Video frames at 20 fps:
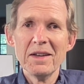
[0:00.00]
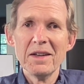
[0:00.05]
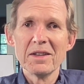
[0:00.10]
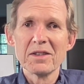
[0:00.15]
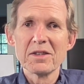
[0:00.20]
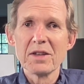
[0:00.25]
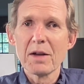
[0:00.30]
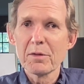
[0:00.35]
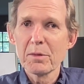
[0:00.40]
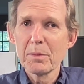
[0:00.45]

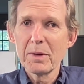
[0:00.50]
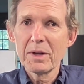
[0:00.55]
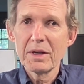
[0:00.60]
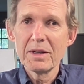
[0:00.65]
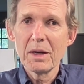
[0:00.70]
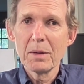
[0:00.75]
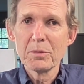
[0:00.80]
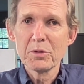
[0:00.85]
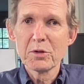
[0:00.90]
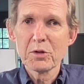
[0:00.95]
It's never
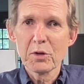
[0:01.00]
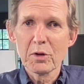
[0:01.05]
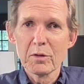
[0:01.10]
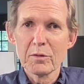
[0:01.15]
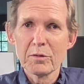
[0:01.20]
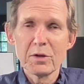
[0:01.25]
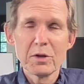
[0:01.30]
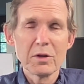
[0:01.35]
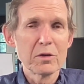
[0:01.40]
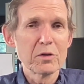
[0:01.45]
been
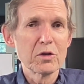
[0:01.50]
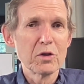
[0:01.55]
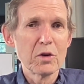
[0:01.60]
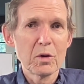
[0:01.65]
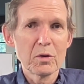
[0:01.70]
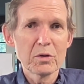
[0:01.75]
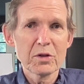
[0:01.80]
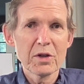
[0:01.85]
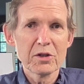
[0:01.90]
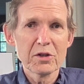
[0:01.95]
observed. There's
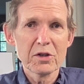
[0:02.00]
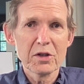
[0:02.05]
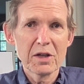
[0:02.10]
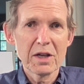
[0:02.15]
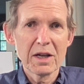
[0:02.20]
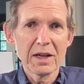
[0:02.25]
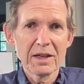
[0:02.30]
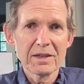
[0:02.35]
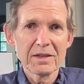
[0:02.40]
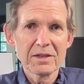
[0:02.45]
no such
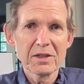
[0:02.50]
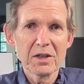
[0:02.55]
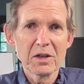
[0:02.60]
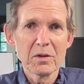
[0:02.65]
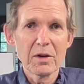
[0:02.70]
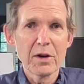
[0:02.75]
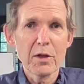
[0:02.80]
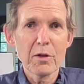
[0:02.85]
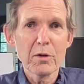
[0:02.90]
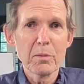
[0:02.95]
thing. So
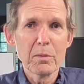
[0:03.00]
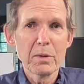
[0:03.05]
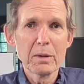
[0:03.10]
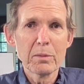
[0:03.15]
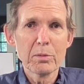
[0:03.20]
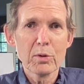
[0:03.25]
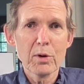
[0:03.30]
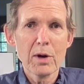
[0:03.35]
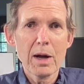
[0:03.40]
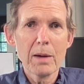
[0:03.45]
another
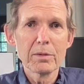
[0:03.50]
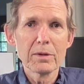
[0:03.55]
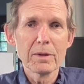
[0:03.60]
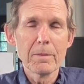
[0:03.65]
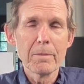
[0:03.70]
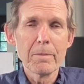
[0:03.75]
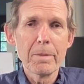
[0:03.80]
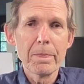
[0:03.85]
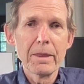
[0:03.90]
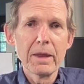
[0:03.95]
big problem.